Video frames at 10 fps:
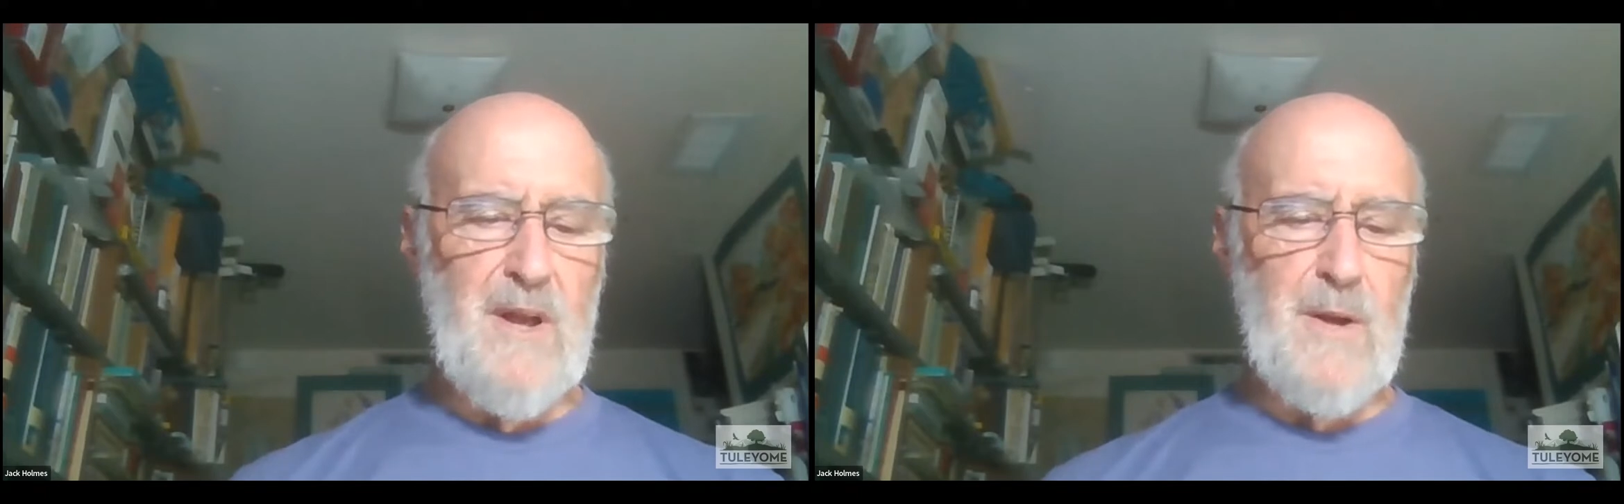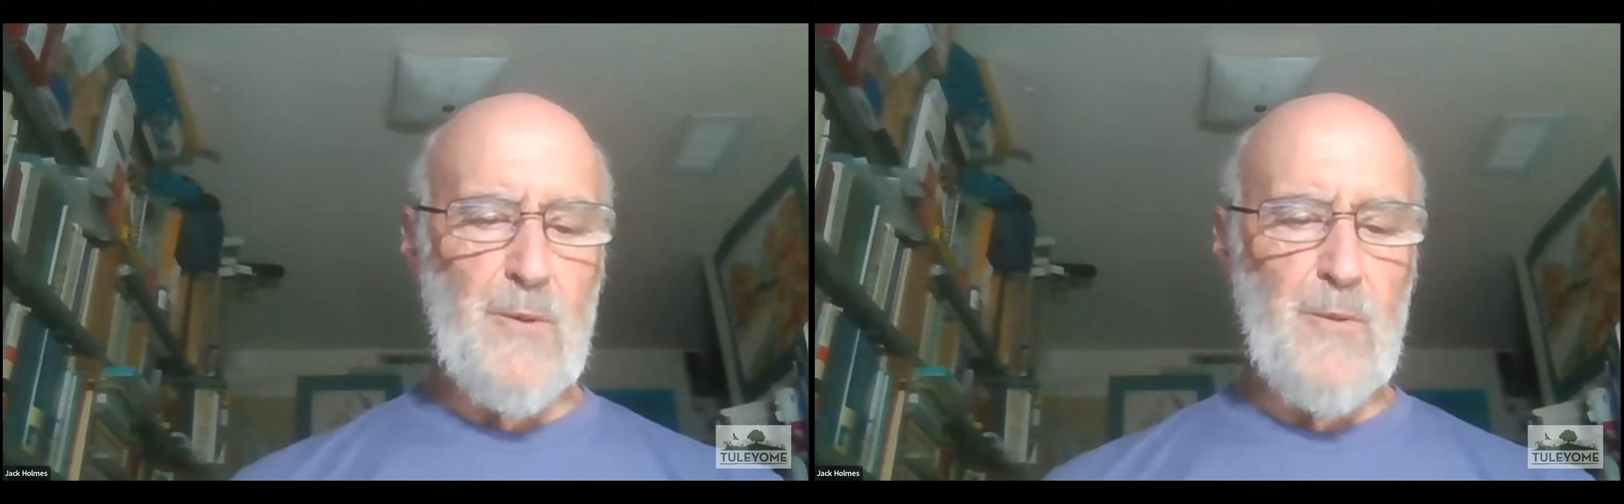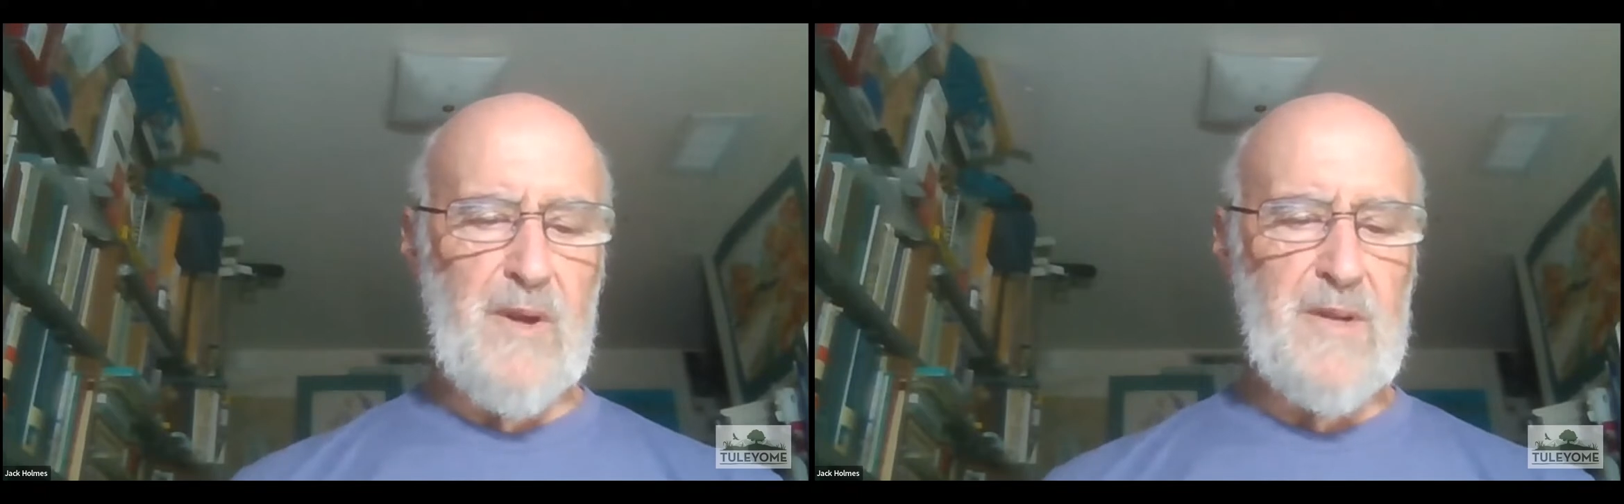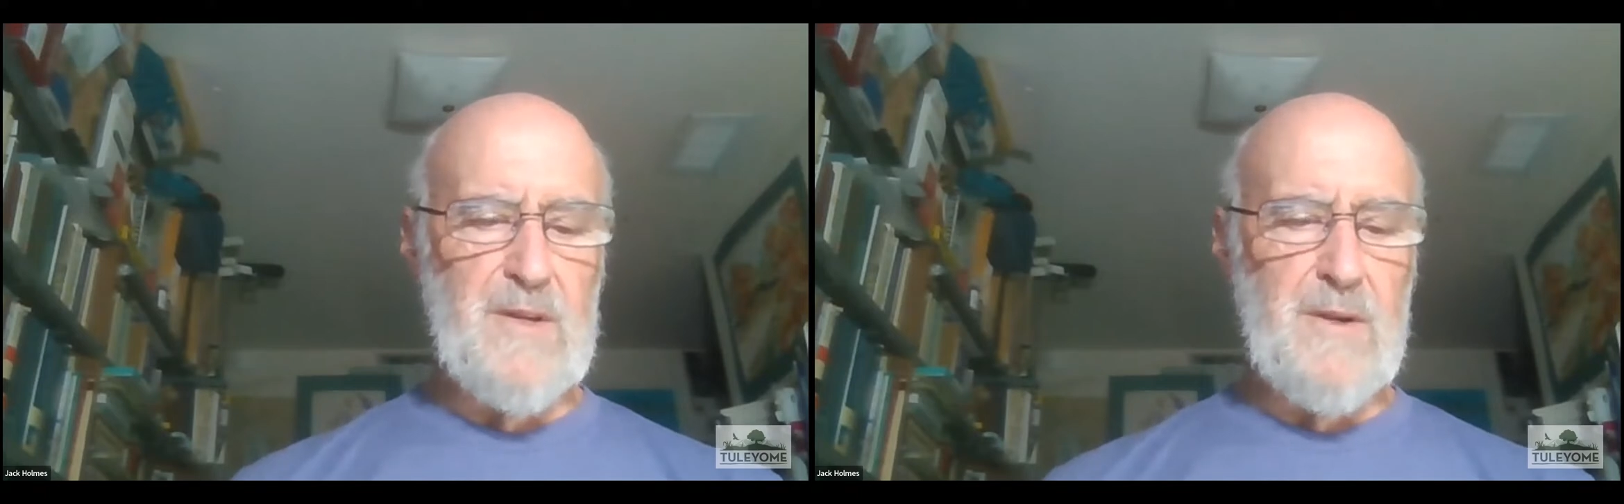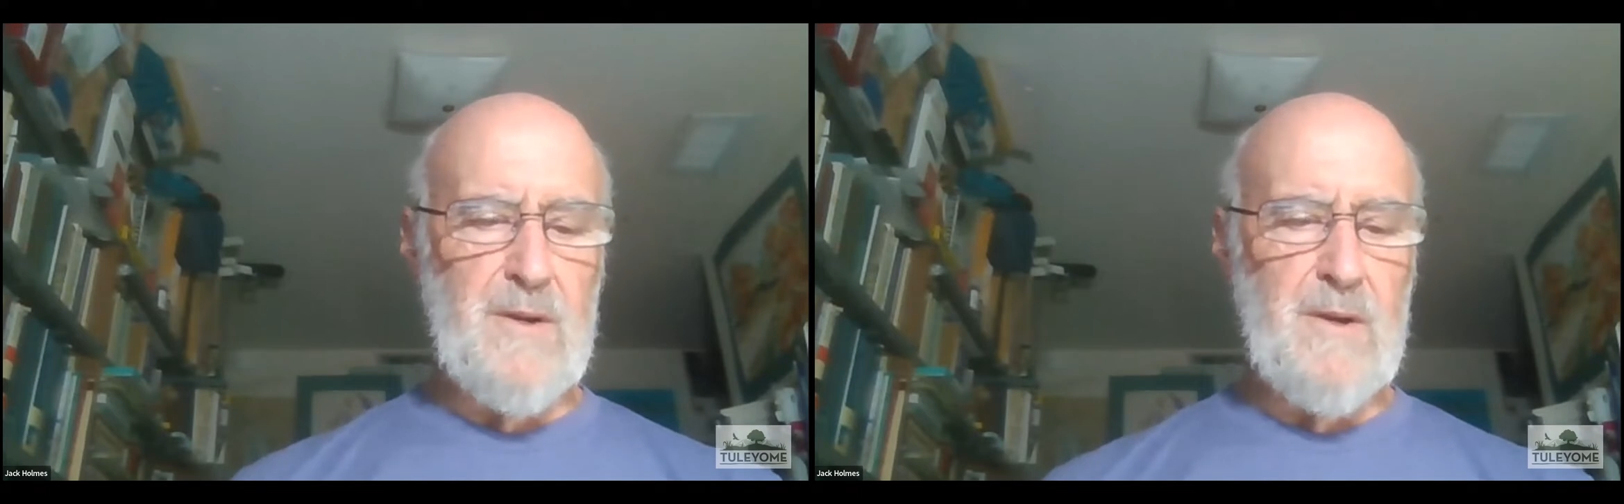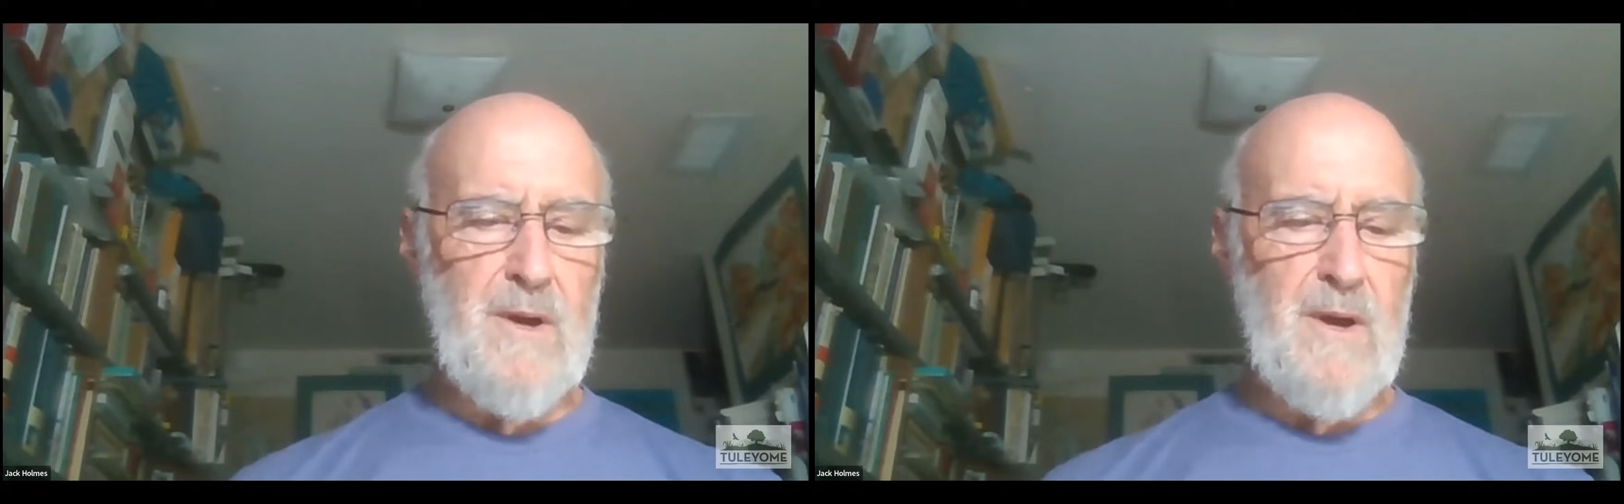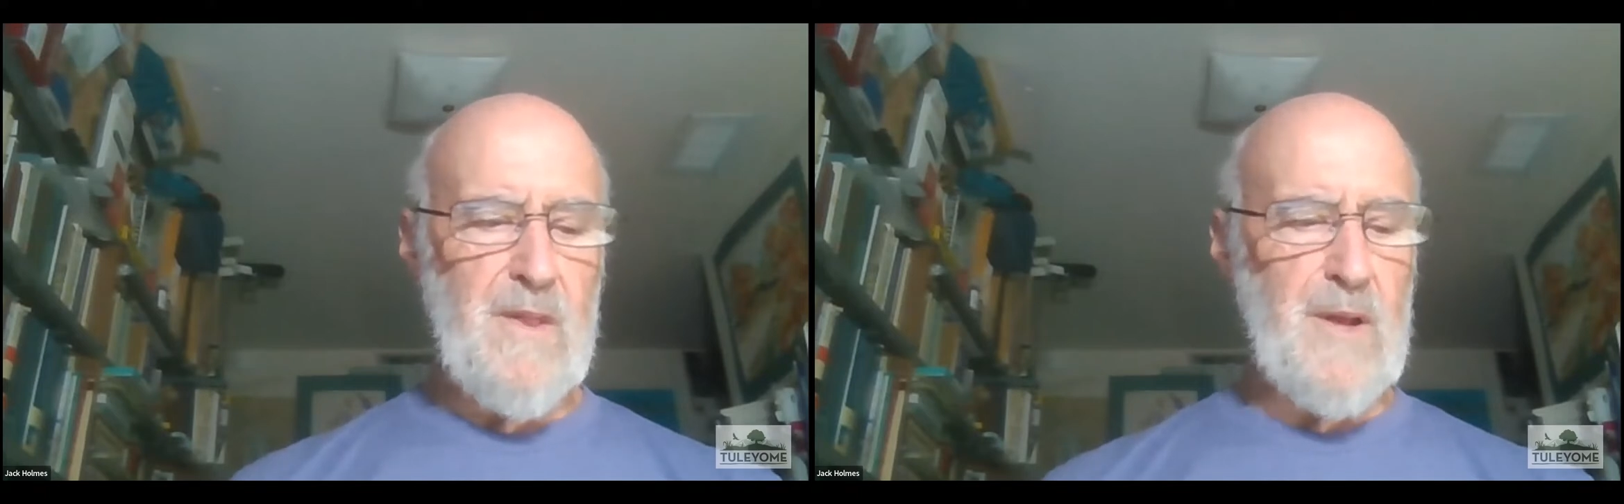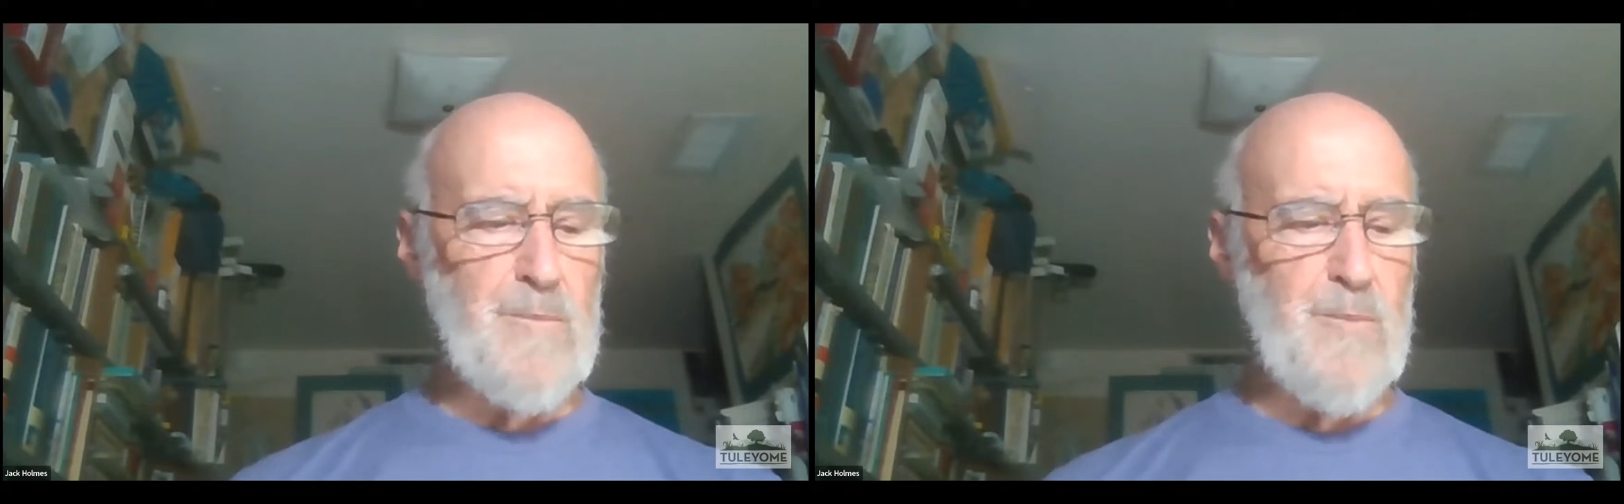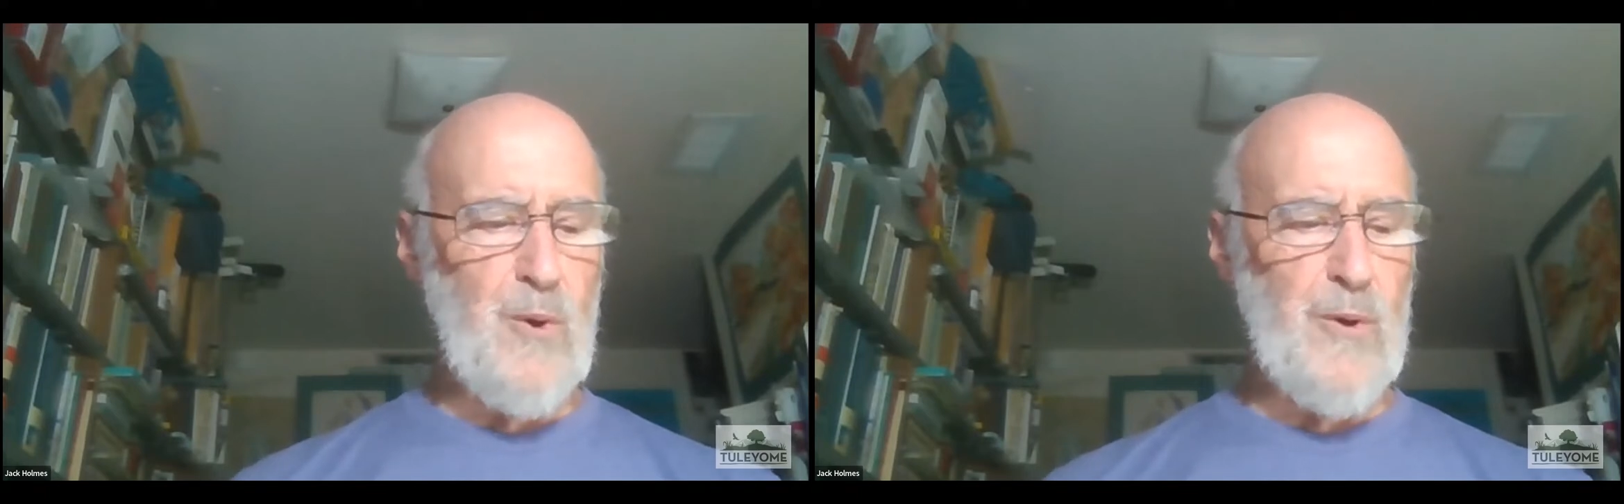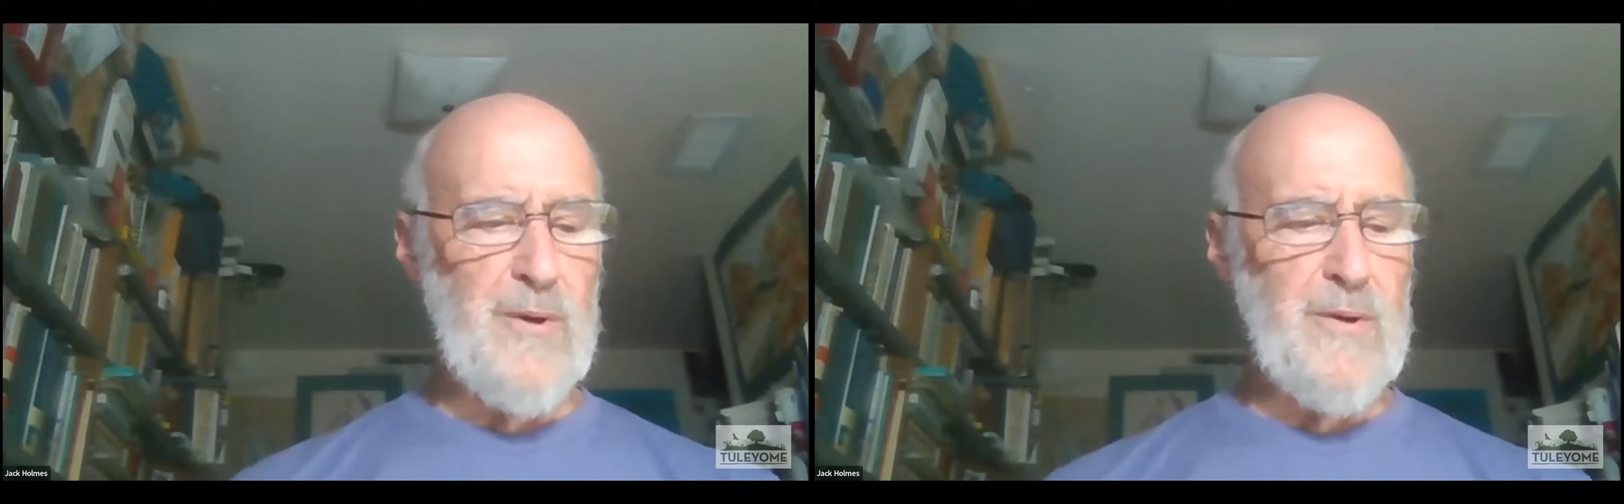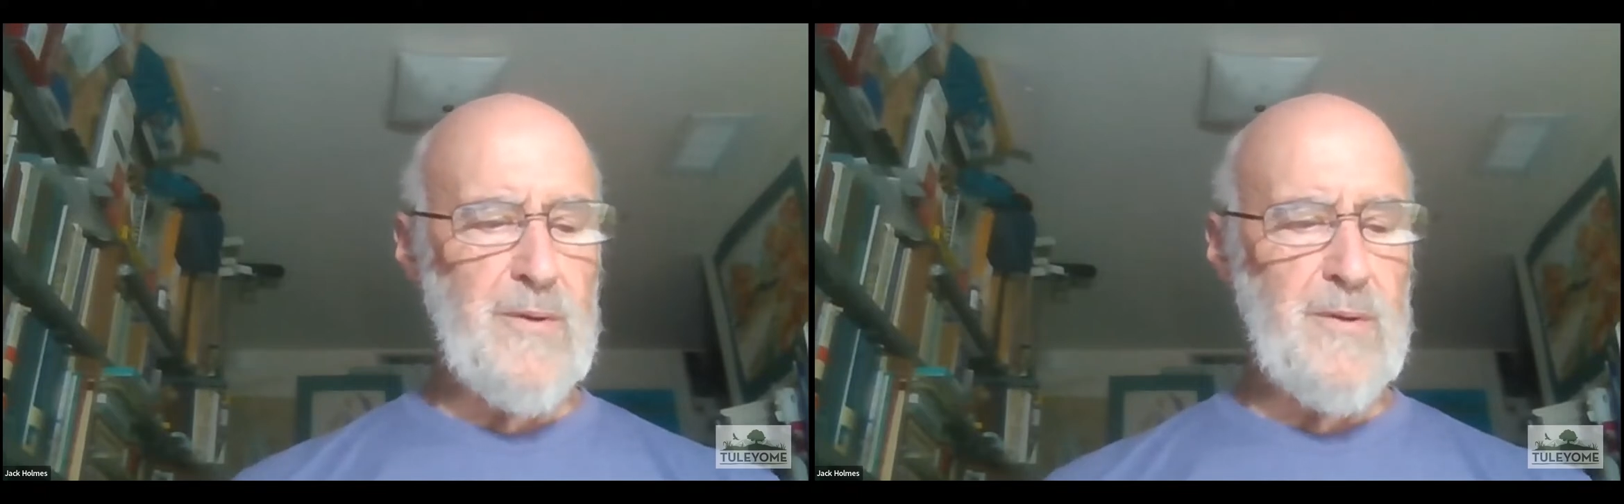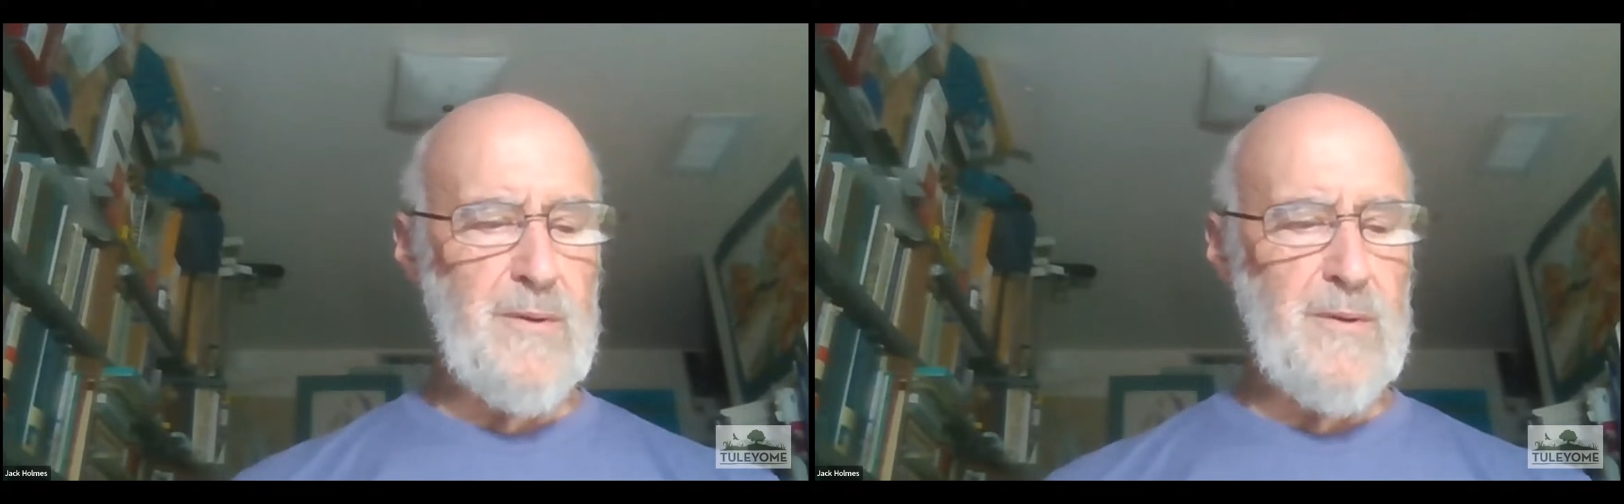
at a rate that border,